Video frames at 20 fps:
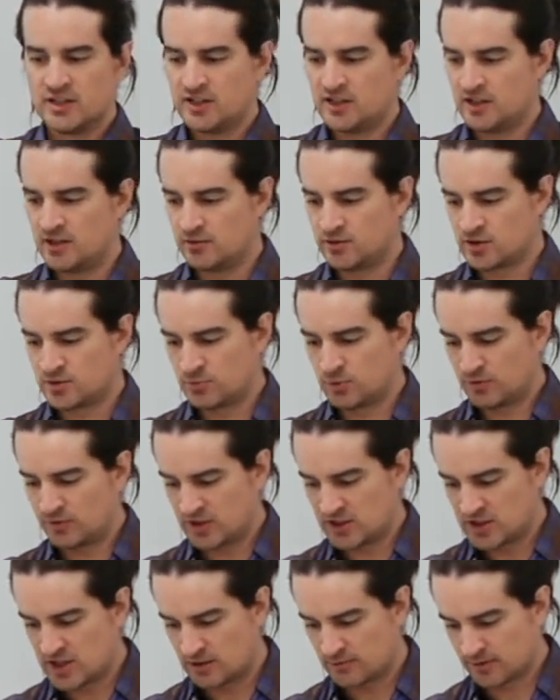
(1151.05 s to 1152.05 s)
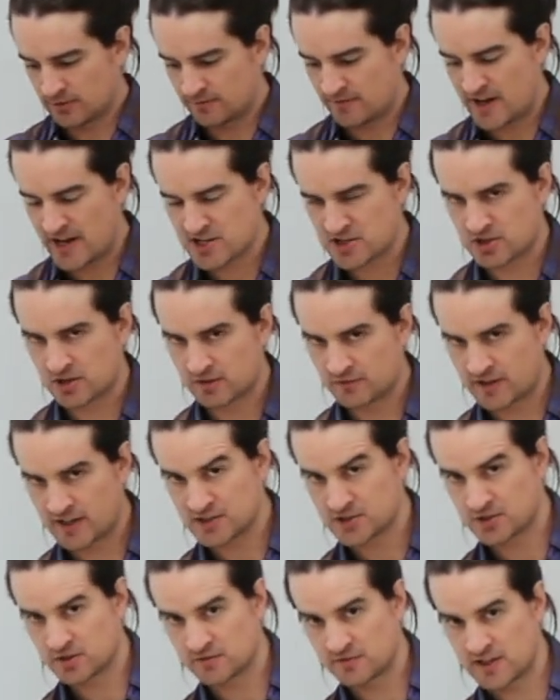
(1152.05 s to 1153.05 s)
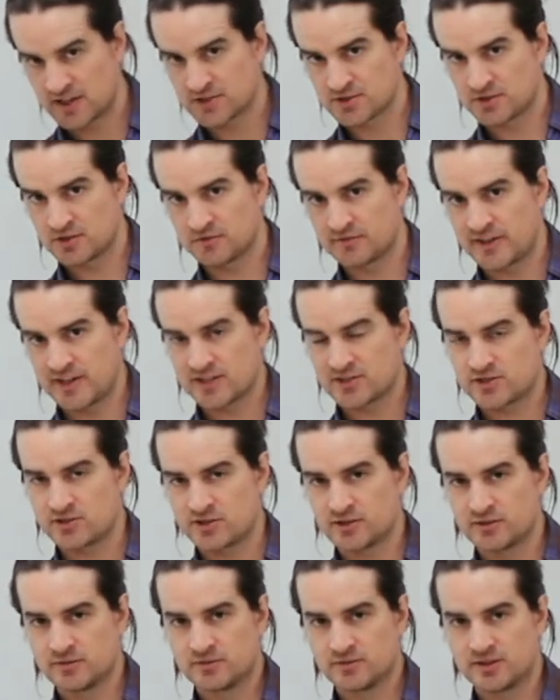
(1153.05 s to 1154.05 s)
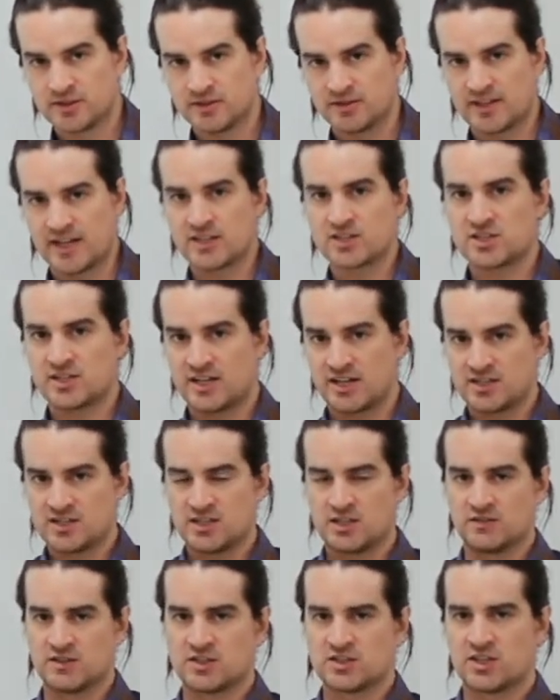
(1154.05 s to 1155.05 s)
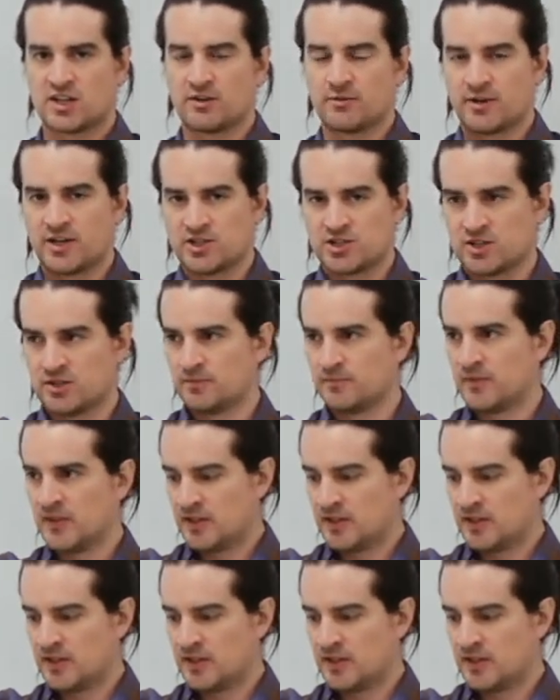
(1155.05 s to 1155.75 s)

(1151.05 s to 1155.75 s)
it's moving downward faster and faster and faster and faster. That's the idea of acceleration.